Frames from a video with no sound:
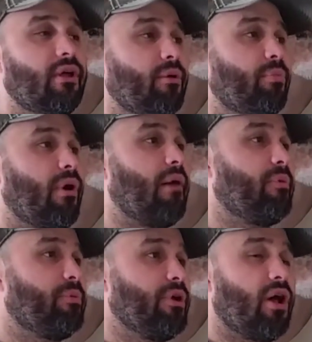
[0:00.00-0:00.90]

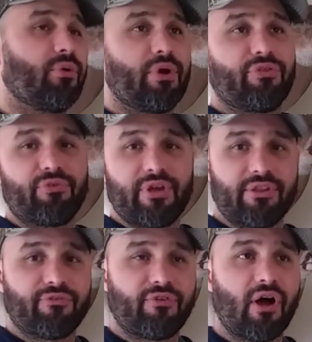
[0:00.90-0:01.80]
probably all the way through the end
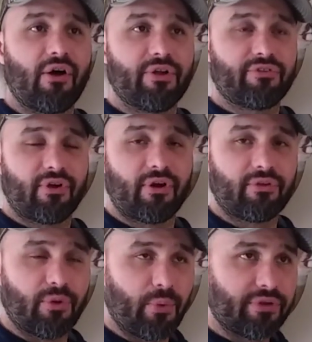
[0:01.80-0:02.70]
of fall into
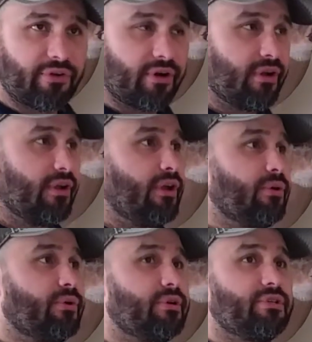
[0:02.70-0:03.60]
early winter in
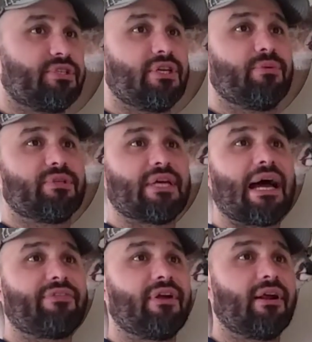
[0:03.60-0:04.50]
order to see what's
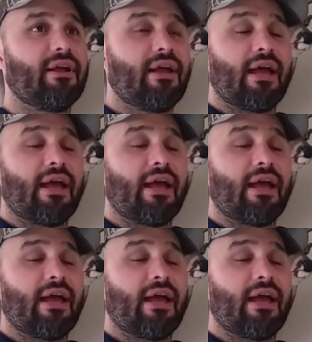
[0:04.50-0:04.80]
out there.